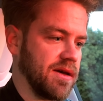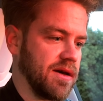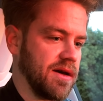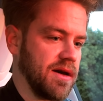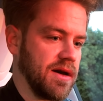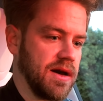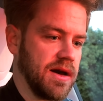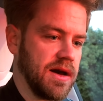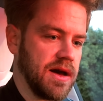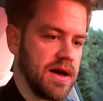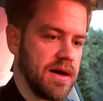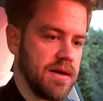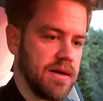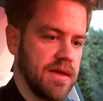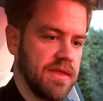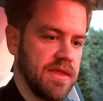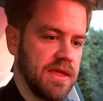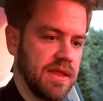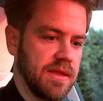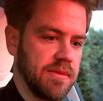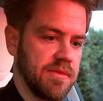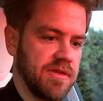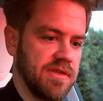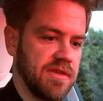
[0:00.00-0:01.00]
And then
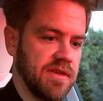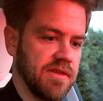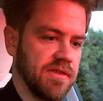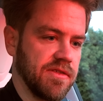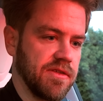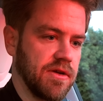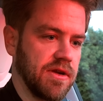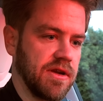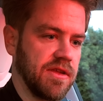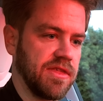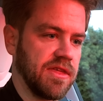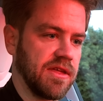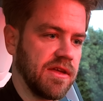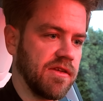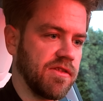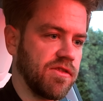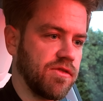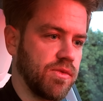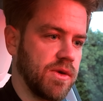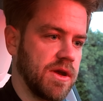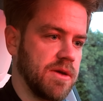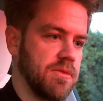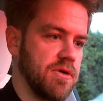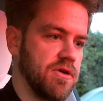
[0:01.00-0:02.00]
let me see, is there anything like
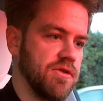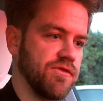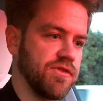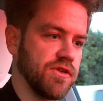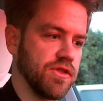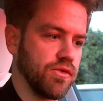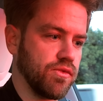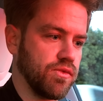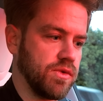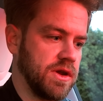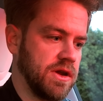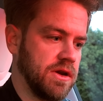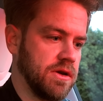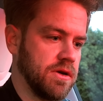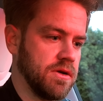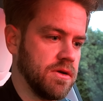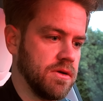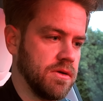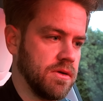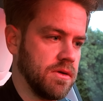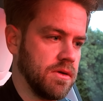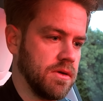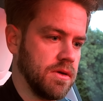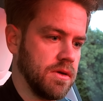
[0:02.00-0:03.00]
swing mode for the rear?
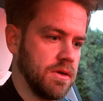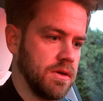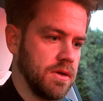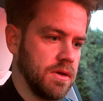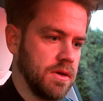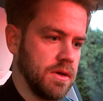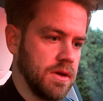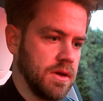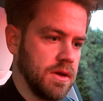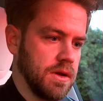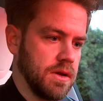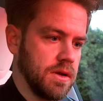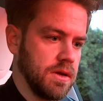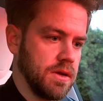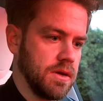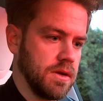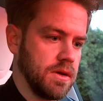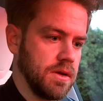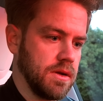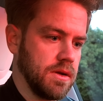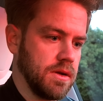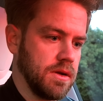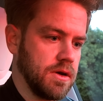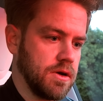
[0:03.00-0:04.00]

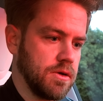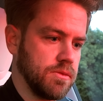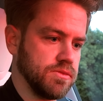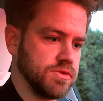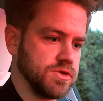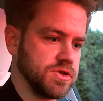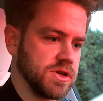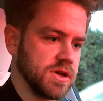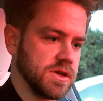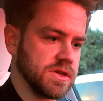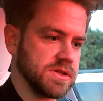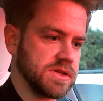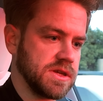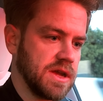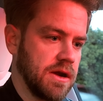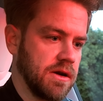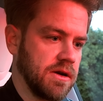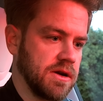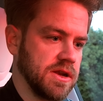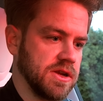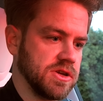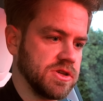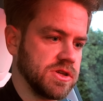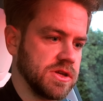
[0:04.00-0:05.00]
Nope, just air
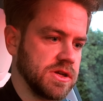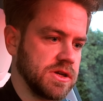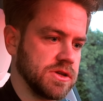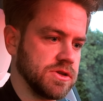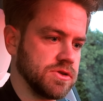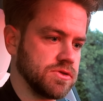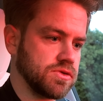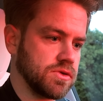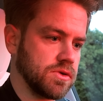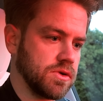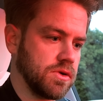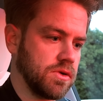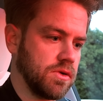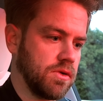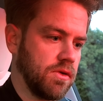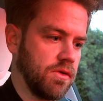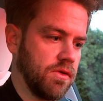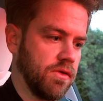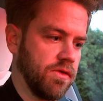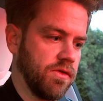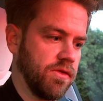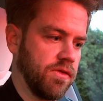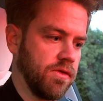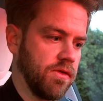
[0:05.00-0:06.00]
conditioning
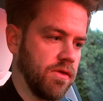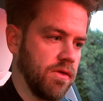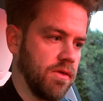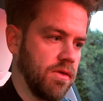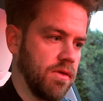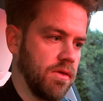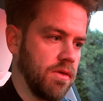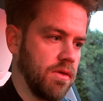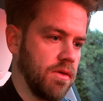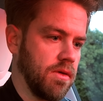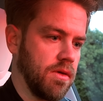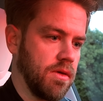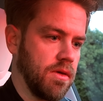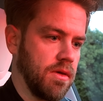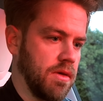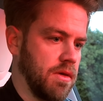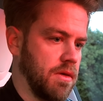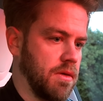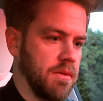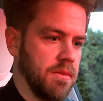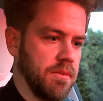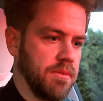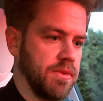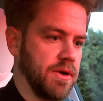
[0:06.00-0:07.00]
controls.
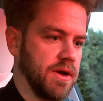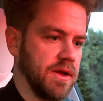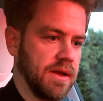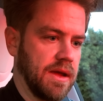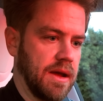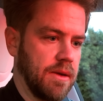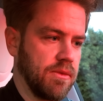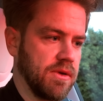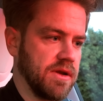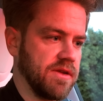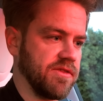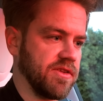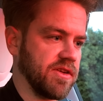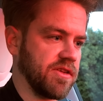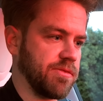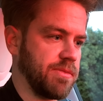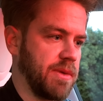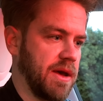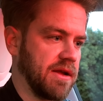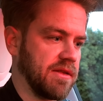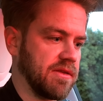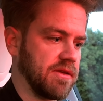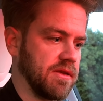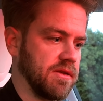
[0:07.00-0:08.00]
But I wouldn't have
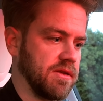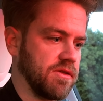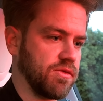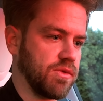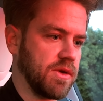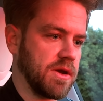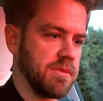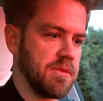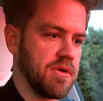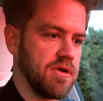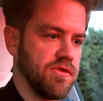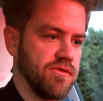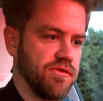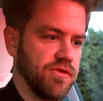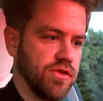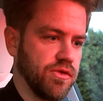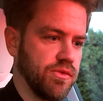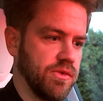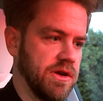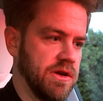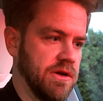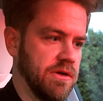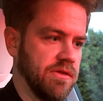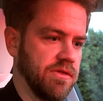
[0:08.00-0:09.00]
expected swing mode for the
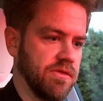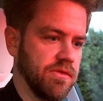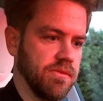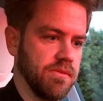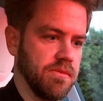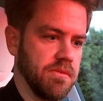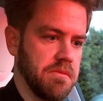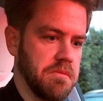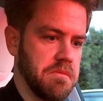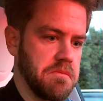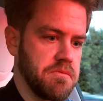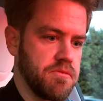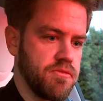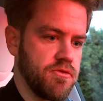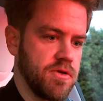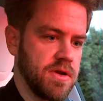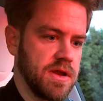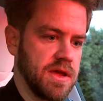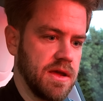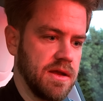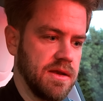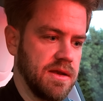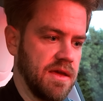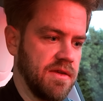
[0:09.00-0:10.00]
rear. It's pretty
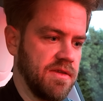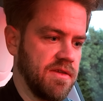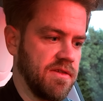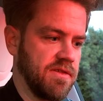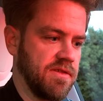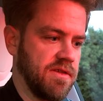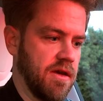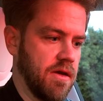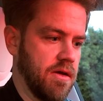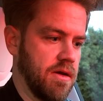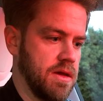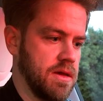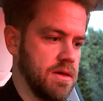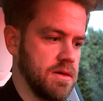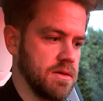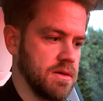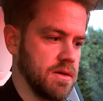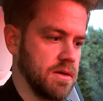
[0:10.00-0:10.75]
unnecessary.